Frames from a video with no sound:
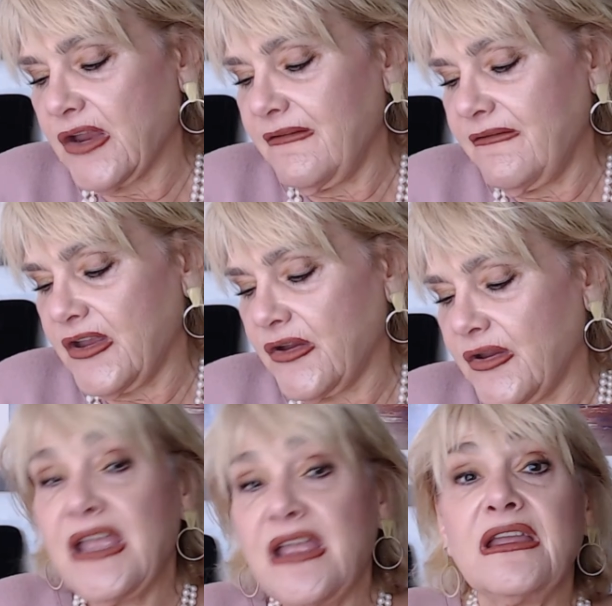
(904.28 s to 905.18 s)

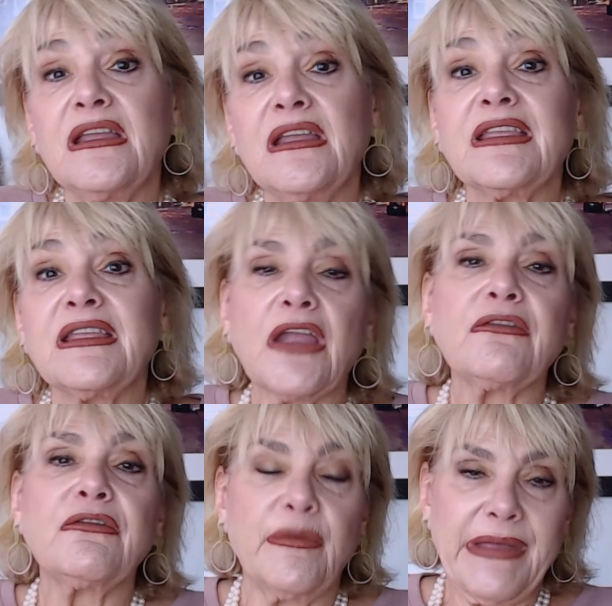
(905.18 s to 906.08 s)
very
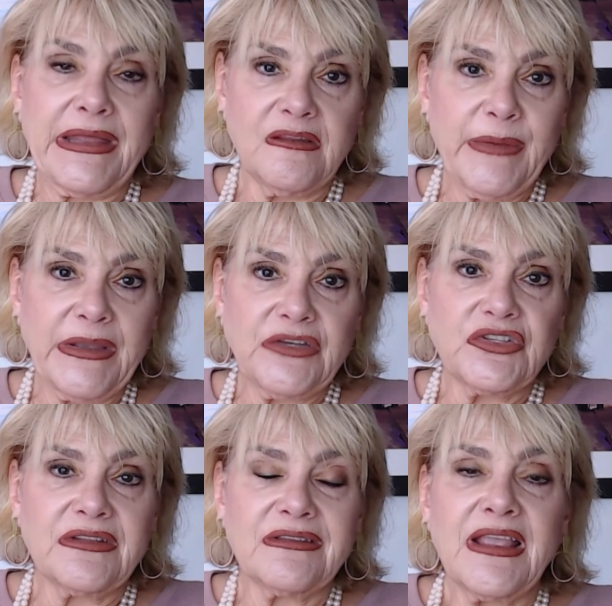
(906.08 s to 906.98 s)
careful about
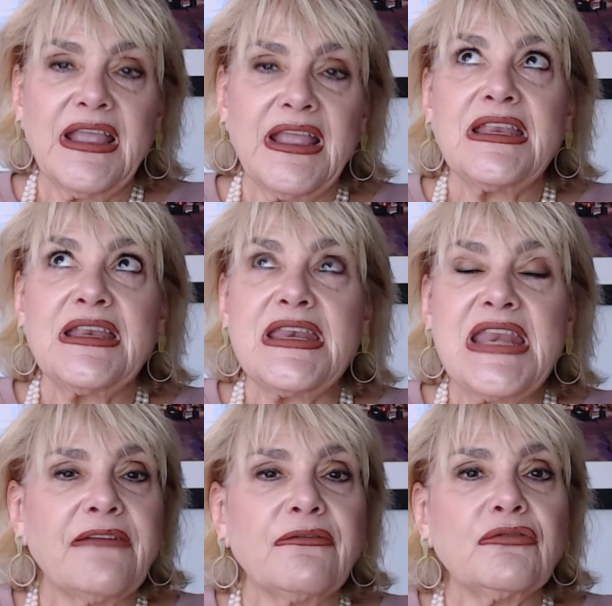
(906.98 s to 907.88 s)
inspections.
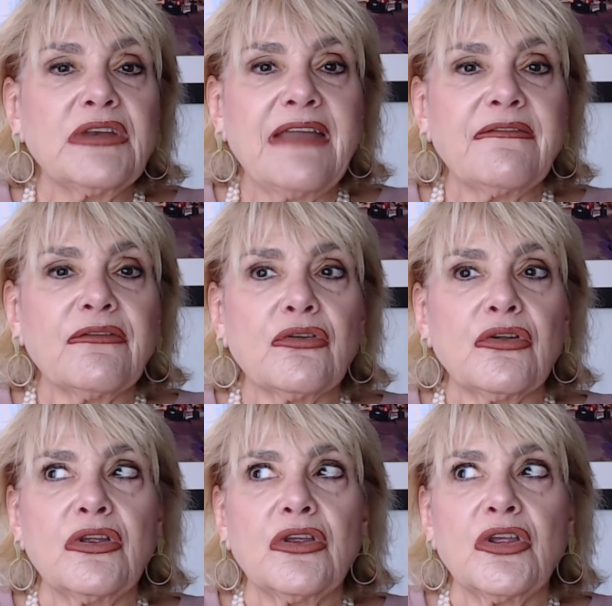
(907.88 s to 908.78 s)

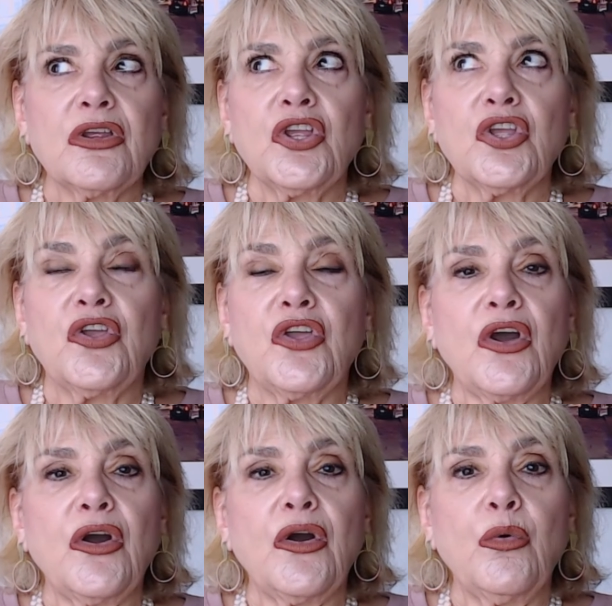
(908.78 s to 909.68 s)
Never
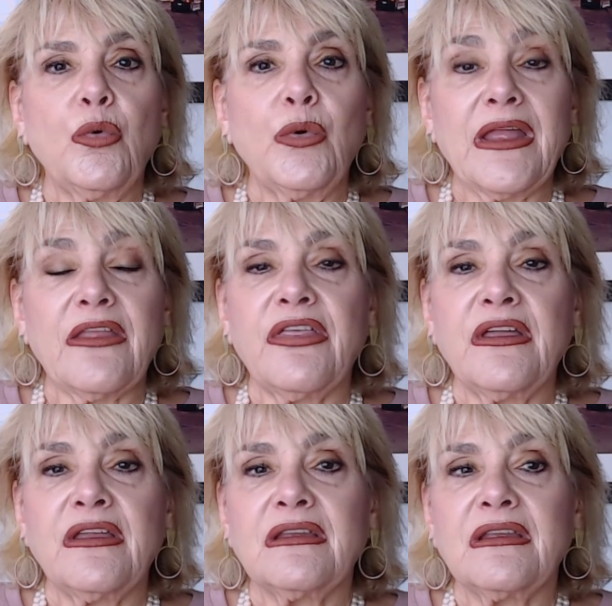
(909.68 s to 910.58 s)
go with
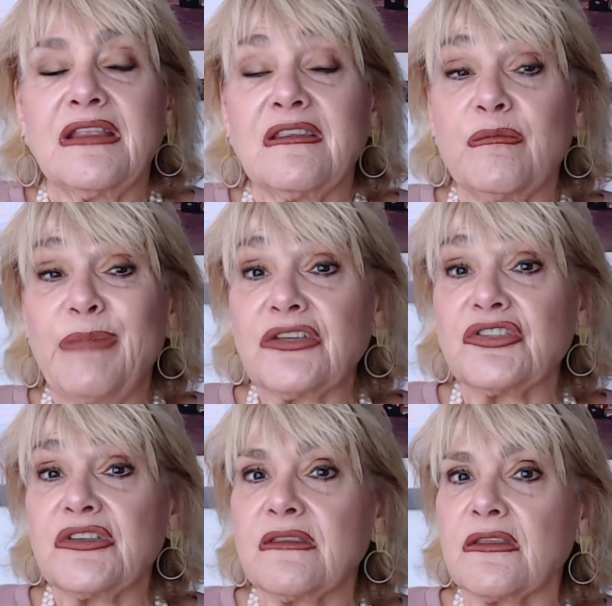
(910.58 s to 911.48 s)

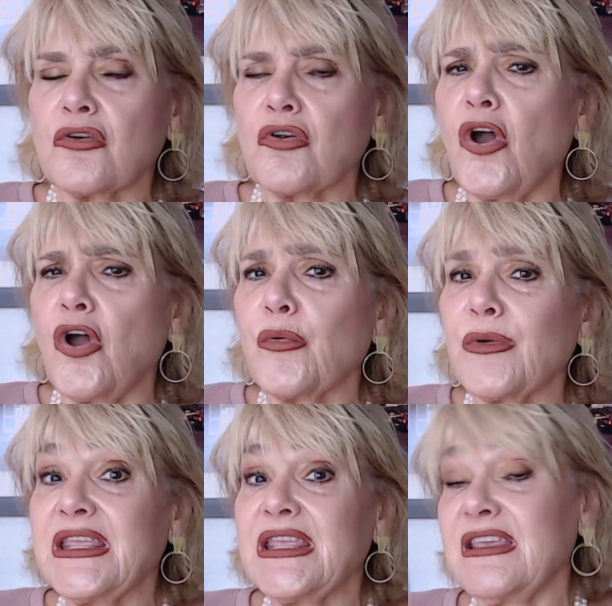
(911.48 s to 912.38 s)
inspections that are
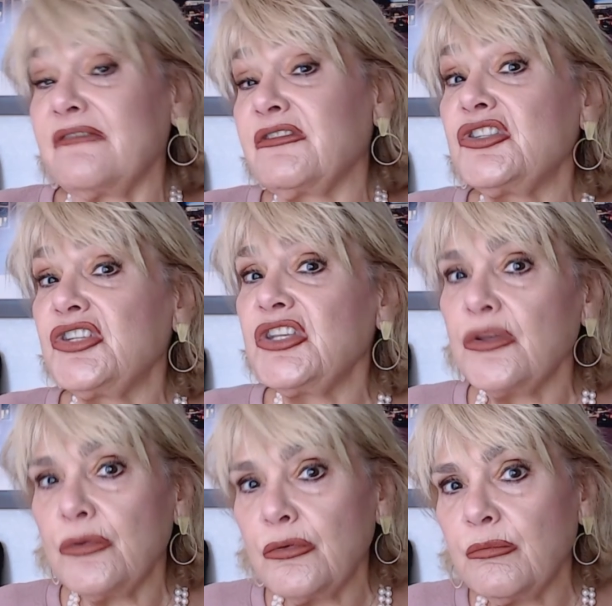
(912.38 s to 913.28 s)
already given to
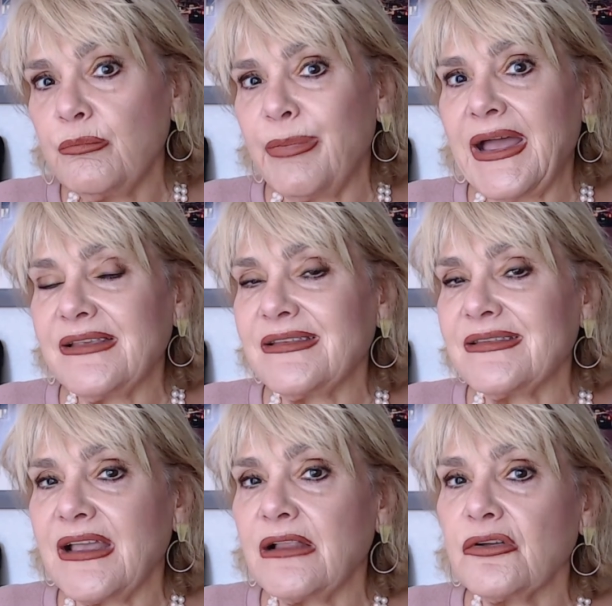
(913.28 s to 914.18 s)
you by a
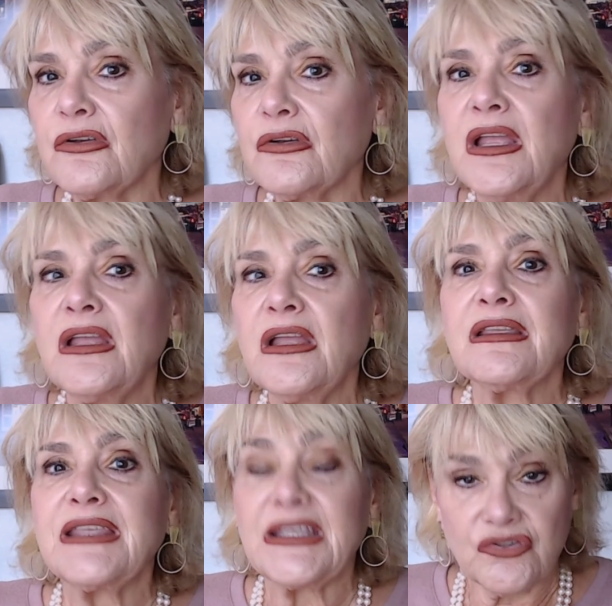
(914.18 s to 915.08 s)
seller.
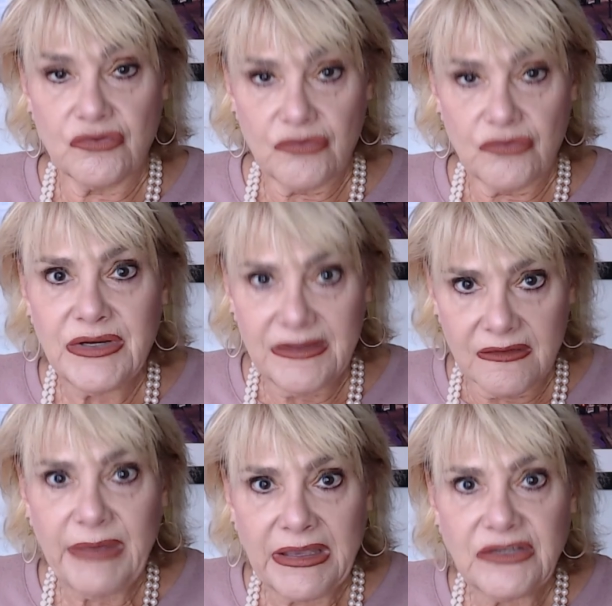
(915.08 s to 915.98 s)
Get your own
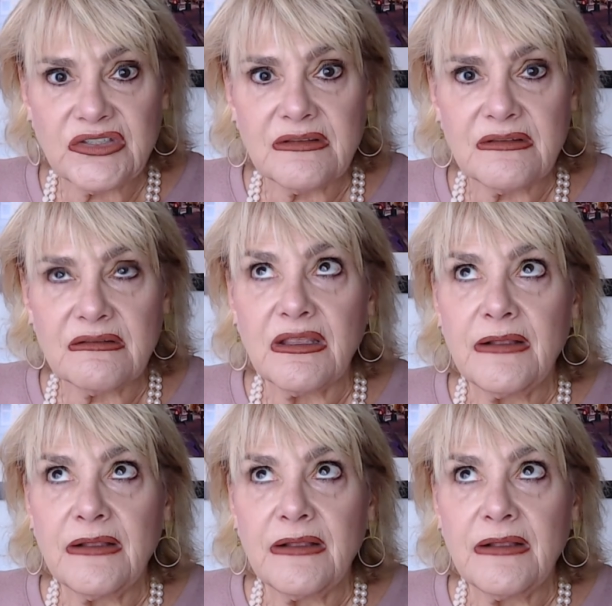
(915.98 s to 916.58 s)
inspections.